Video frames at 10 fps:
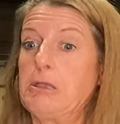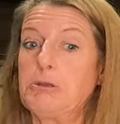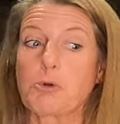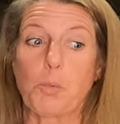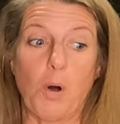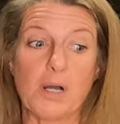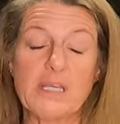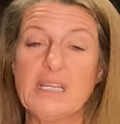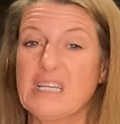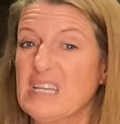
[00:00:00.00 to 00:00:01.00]
You're
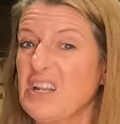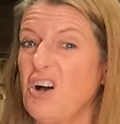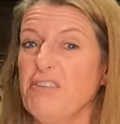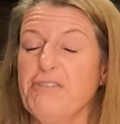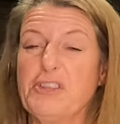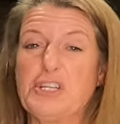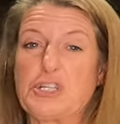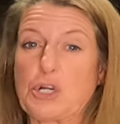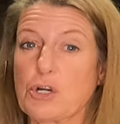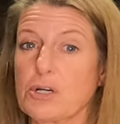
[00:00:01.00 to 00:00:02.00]
walking in off of the
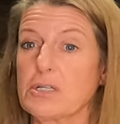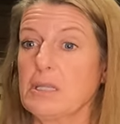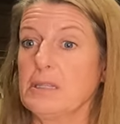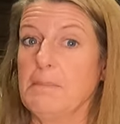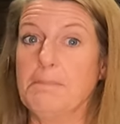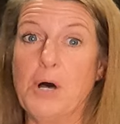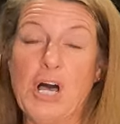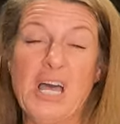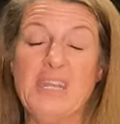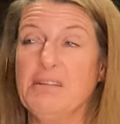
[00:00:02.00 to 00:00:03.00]
dirt, the
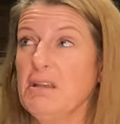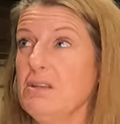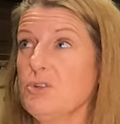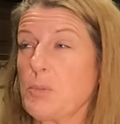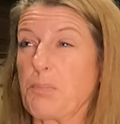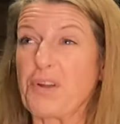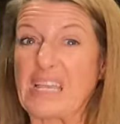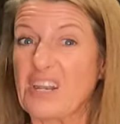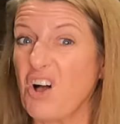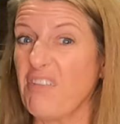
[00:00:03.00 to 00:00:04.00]
mud, you're
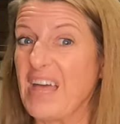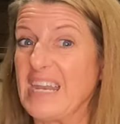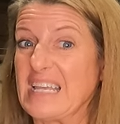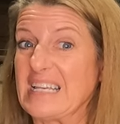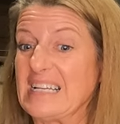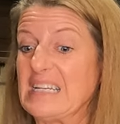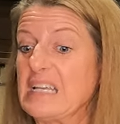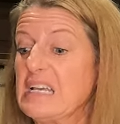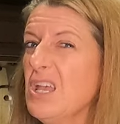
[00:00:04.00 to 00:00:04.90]
bringing all that in.